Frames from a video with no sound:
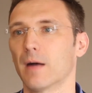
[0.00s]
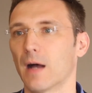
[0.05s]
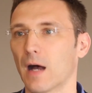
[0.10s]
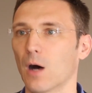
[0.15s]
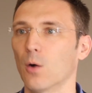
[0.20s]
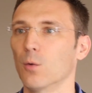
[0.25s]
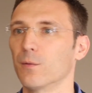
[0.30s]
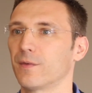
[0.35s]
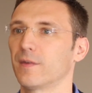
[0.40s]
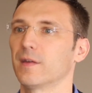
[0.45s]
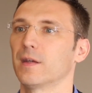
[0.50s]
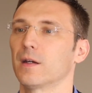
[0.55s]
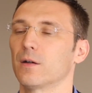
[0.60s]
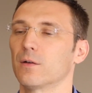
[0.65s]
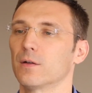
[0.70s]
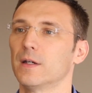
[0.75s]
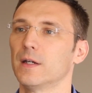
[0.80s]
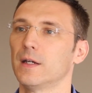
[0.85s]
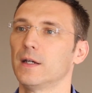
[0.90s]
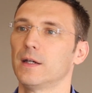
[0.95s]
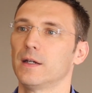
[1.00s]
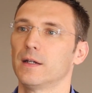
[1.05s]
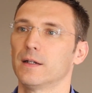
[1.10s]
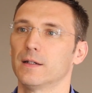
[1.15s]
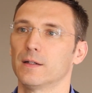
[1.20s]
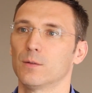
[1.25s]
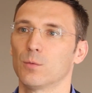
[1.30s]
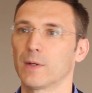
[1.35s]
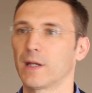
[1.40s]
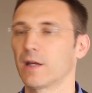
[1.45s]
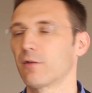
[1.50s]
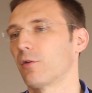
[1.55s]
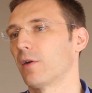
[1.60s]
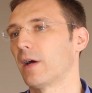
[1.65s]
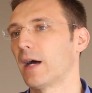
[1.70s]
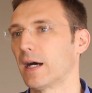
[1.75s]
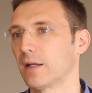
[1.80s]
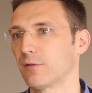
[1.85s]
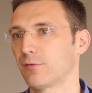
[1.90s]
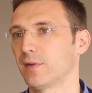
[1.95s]
out there whenever a
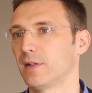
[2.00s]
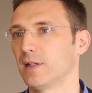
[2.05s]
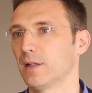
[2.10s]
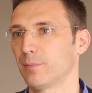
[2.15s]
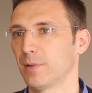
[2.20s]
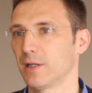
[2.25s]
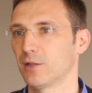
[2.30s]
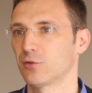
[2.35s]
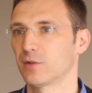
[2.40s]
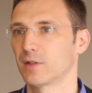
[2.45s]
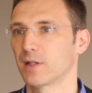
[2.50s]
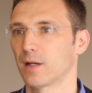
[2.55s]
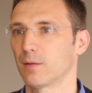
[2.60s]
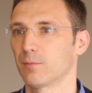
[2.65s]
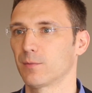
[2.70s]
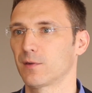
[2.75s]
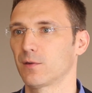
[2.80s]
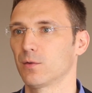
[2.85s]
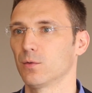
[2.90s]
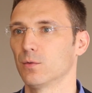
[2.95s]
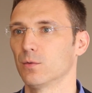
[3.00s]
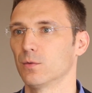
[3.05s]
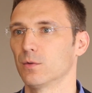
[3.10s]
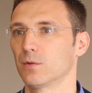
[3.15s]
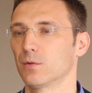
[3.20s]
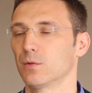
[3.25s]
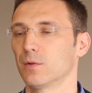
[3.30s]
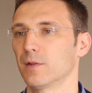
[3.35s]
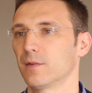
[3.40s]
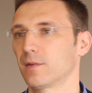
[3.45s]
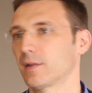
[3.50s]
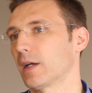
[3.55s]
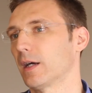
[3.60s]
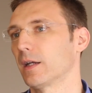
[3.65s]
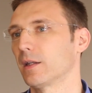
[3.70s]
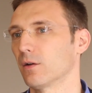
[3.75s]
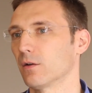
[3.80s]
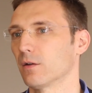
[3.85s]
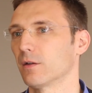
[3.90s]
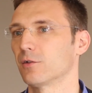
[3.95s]
heart failure patient comes to his
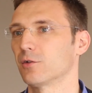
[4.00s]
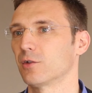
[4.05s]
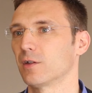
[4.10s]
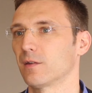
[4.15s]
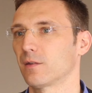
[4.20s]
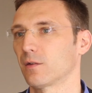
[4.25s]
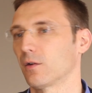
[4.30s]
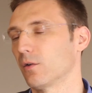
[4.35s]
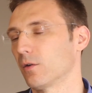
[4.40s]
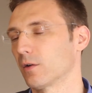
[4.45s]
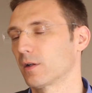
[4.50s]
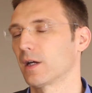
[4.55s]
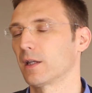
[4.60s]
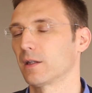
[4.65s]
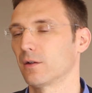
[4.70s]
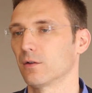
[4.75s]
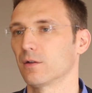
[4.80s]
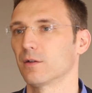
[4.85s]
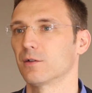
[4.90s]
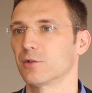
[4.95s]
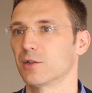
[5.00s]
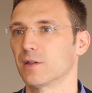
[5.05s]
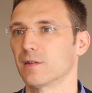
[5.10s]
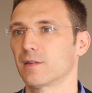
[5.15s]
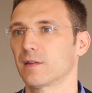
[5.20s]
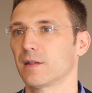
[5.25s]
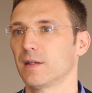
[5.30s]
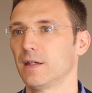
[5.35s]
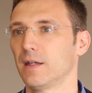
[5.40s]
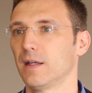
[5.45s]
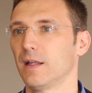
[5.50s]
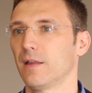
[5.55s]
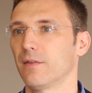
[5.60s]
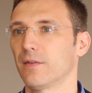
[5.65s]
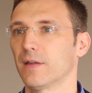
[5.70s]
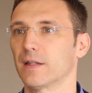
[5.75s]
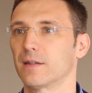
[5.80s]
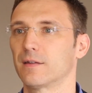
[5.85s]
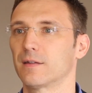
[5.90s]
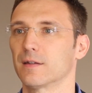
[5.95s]
cardiologist or her cardiologist,
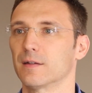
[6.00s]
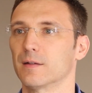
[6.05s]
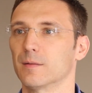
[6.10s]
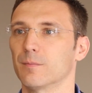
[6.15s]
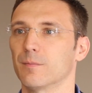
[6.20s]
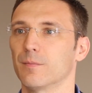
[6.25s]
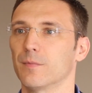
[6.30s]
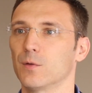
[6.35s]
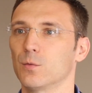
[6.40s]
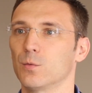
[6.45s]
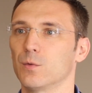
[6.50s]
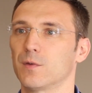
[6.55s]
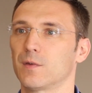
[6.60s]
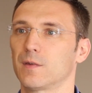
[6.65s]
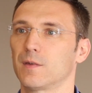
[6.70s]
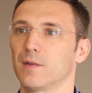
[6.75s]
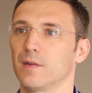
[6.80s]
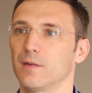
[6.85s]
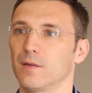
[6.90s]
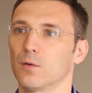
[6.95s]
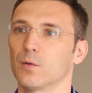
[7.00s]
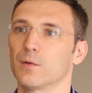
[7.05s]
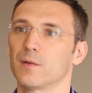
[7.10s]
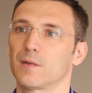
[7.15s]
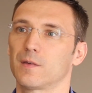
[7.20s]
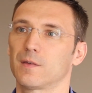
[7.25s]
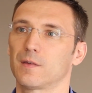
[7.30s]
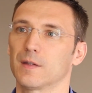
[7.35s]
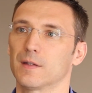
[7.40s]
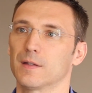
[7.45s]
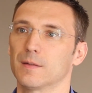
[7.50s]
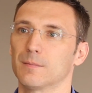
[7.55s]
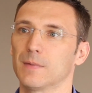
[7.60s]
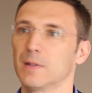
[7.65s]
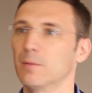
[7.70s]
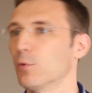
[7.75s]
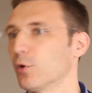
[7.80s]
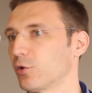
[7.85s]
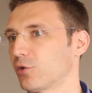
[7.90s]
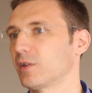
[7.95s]
that those
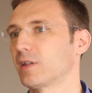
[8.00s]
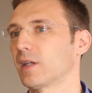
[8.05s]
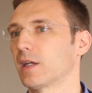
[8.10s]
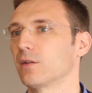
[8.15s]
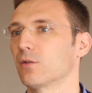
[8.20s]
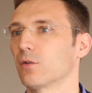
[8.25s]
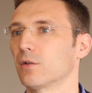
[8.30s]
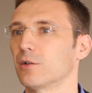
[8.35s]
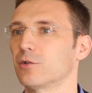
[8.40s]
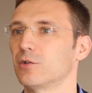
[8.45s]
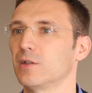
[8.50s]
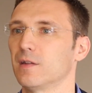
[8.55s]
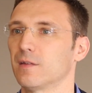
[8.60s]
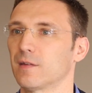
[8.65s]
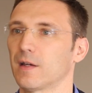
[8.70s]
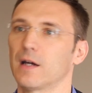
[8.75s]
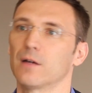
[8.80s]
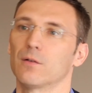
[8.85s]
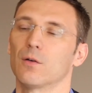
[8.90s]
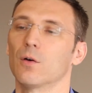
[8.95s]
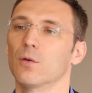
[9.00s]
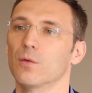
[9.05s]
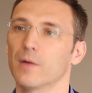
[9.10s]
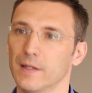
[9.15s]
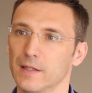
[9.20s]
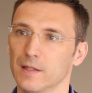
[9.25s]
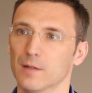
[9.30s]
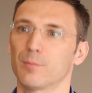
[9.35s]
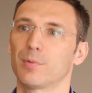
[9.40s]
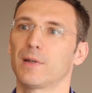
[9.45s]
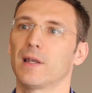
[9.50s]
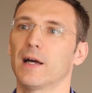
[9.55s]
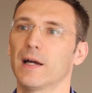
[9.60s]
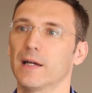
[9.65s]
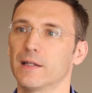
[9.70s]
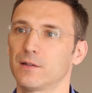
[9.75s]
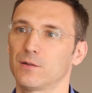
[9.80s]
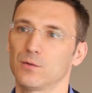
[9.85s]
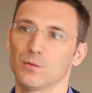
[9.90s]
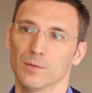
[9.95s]
emerging technologies are already
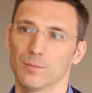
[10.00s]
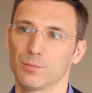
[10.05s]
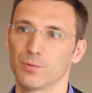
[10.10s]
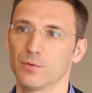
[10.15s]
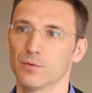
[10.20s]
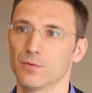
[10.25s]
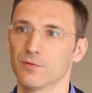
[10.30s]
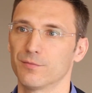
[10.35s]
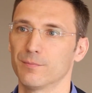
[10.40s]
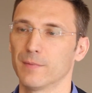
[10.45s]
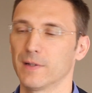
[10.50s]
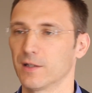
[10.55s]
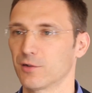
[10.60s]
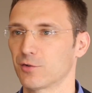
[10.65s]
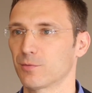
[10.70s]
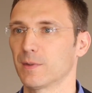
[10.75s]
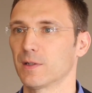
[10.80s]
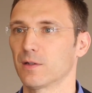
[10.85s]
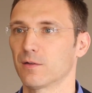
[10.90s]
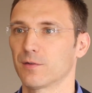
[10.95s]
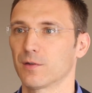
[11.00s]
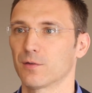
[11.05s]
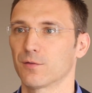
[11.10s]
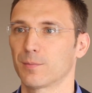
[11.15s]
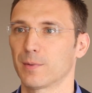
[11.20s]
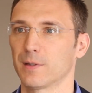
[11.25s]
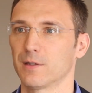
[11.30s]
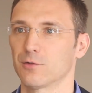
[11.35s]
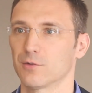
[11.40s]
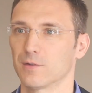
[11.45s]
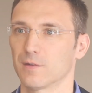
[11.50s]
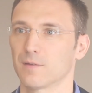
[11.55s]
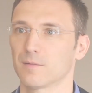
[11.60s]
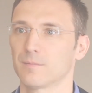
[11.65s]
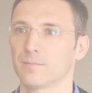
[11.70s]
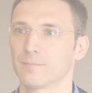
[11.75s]
applied to improve management of those patients.